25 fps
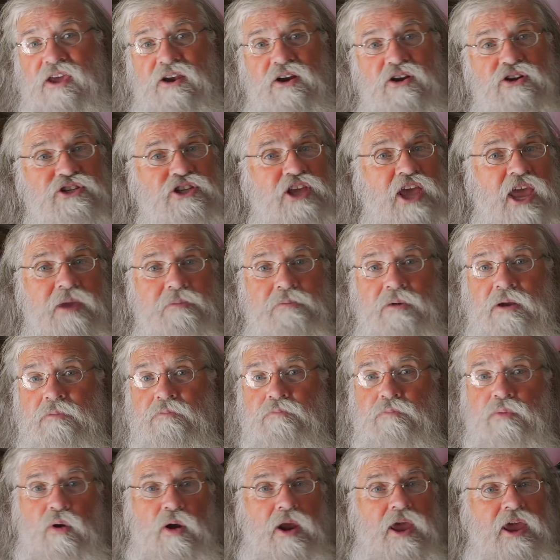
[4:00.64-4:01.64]

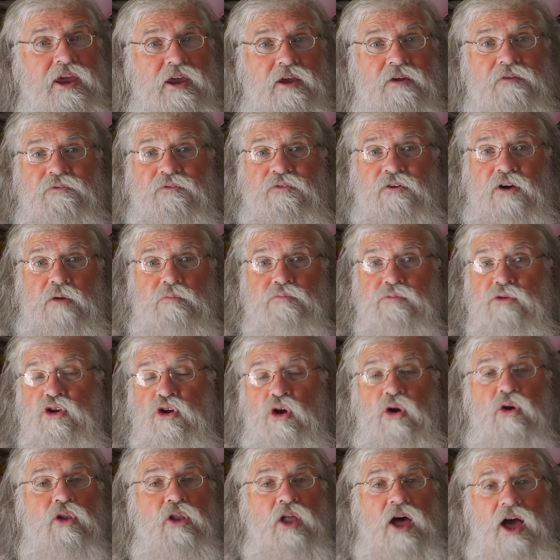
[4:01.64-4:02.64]
entertainment break from
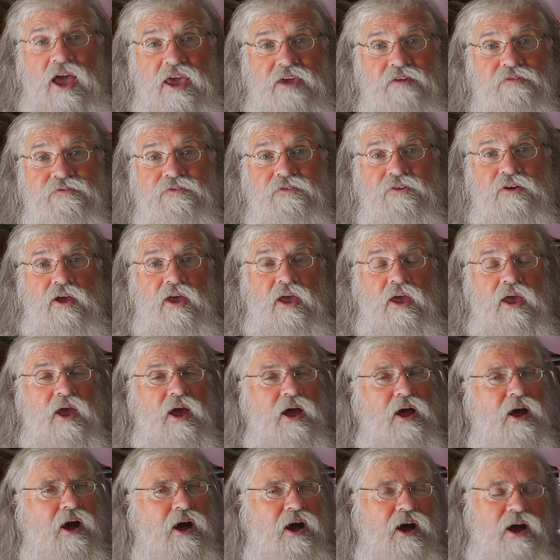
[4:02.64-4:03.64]
your life,
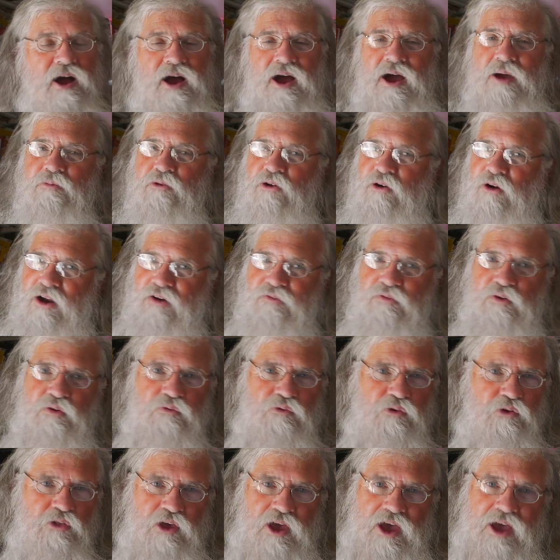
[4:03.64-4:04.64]
I'm grateful
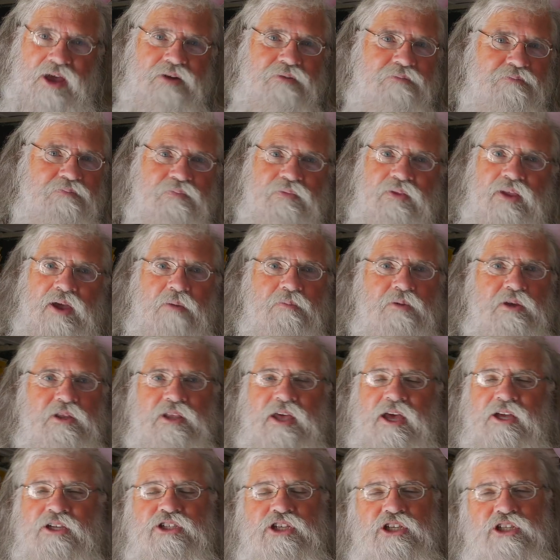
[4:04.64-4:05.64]
for that. I mean,
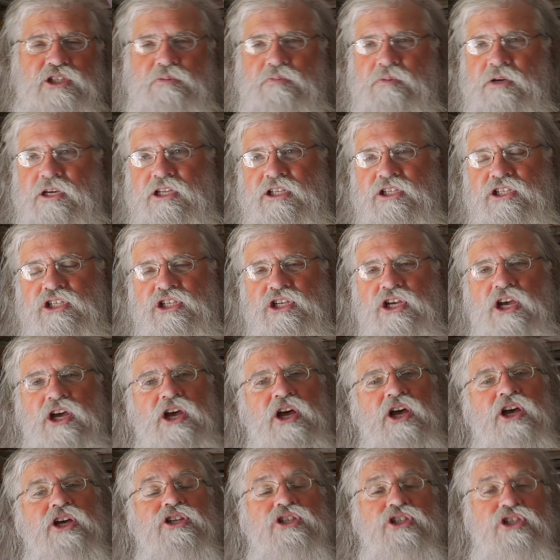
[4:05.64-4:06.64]
that just means
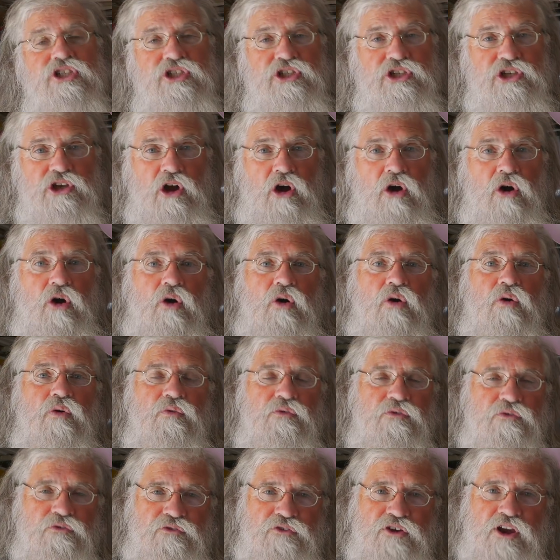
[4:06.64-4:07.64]

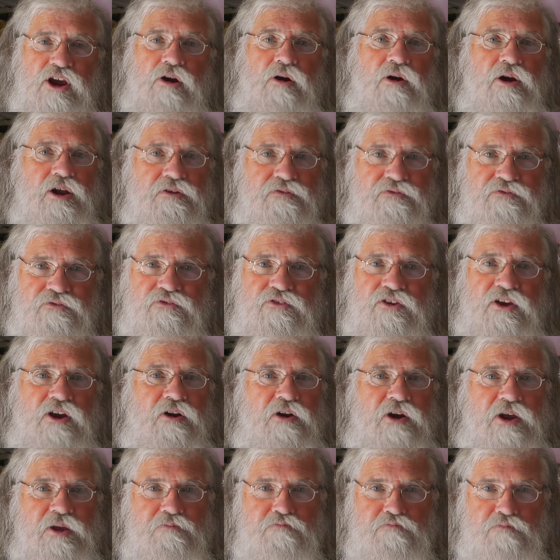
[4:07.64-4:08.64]
so very,
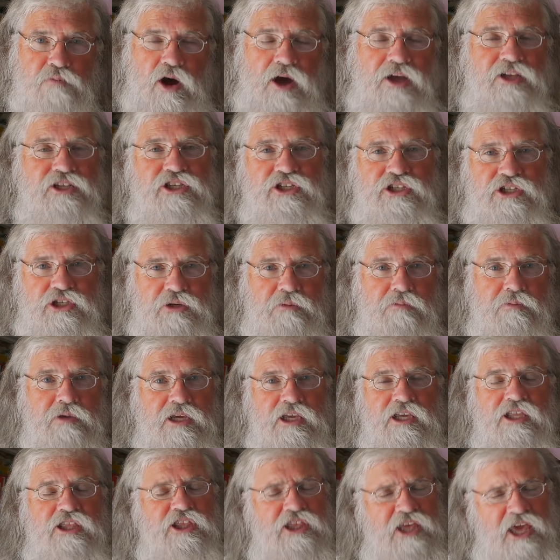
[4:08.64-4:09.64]
very much to
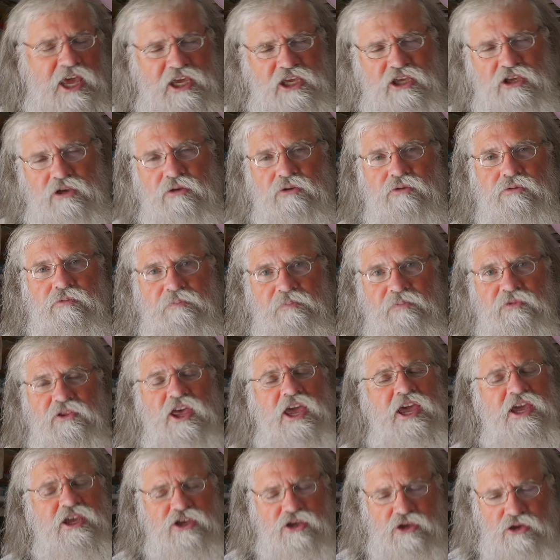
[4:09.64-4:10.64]
me. Thank you.
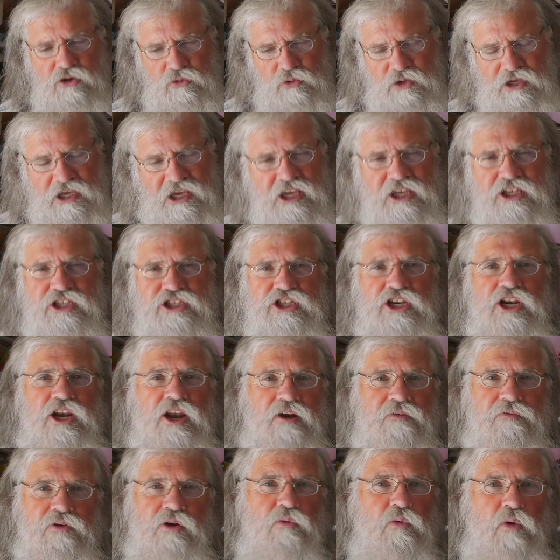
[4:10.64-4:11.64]
Thank you, each and
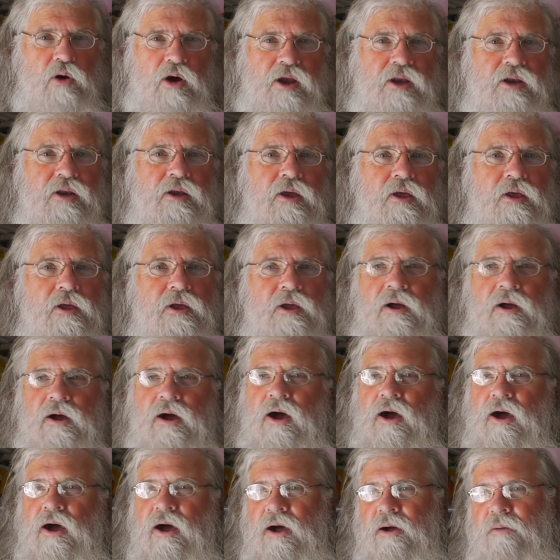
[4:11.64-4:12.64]
every one.
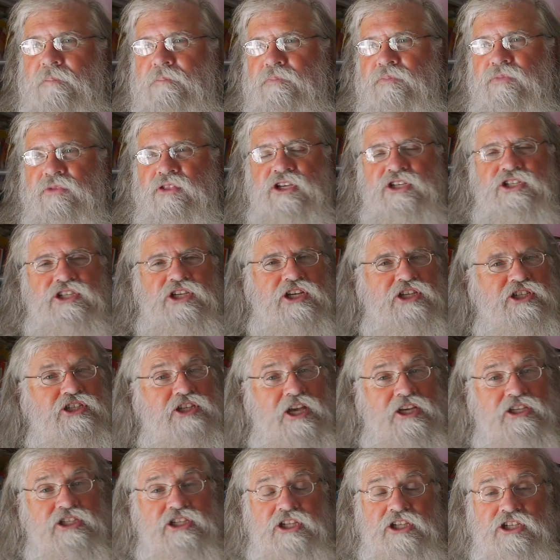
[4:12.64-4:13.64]
The
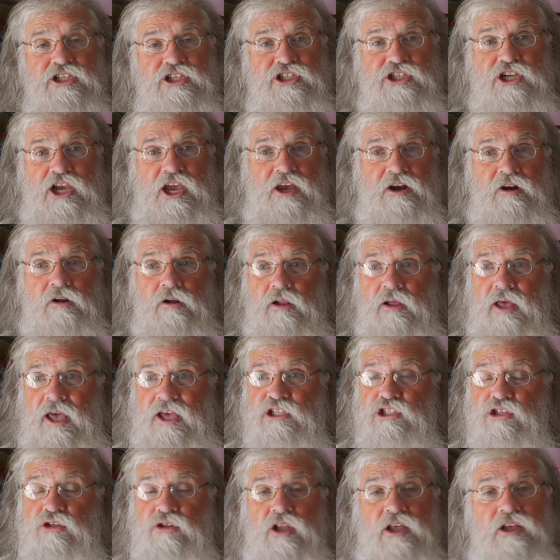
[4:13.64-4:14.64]
success of this channel
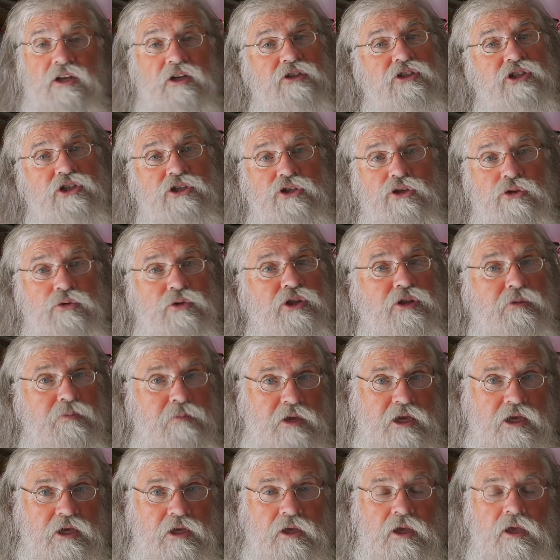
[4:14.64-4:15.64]
has little to do with
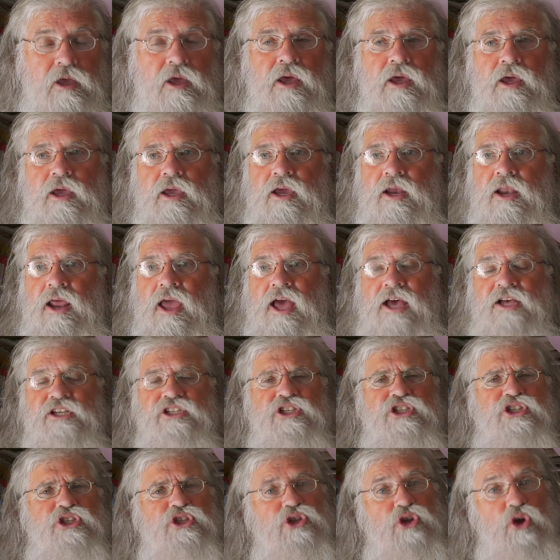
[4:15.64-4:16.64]
me. It has
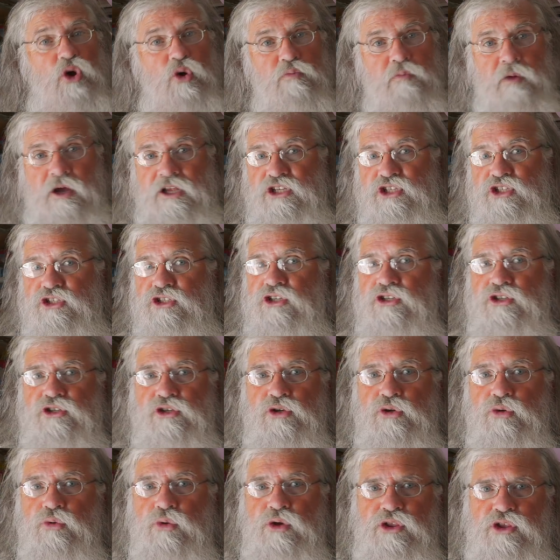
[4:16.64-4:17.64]
so much to
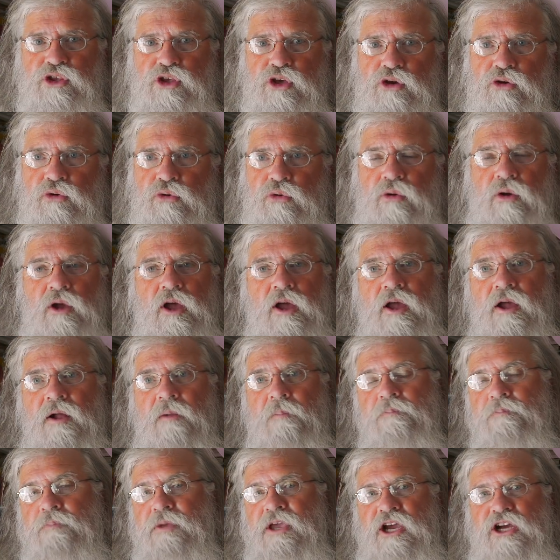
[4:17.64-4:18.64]
do with you,
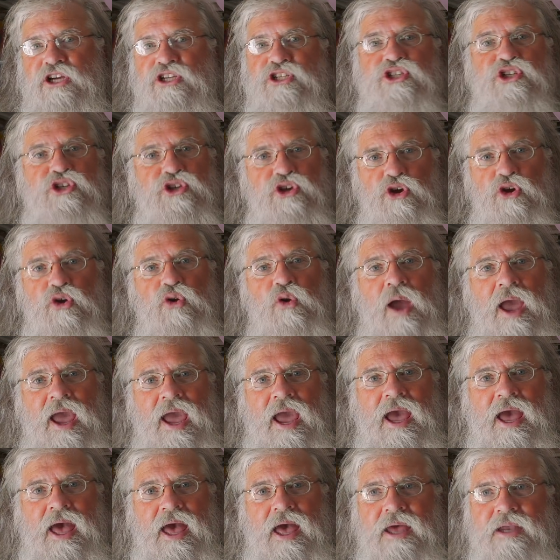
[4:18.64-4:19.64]
because you
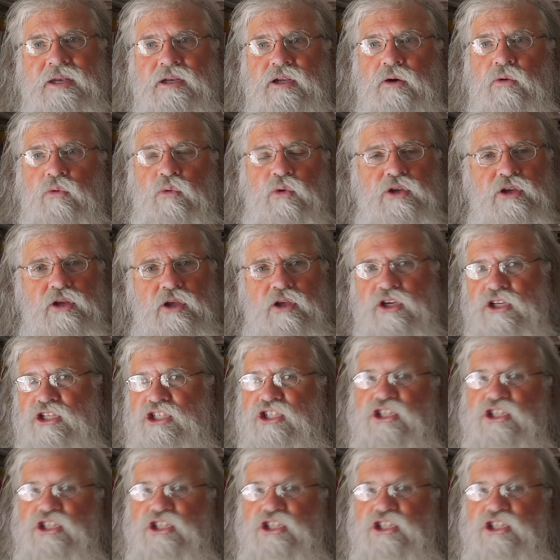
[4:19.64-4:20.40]
had, when you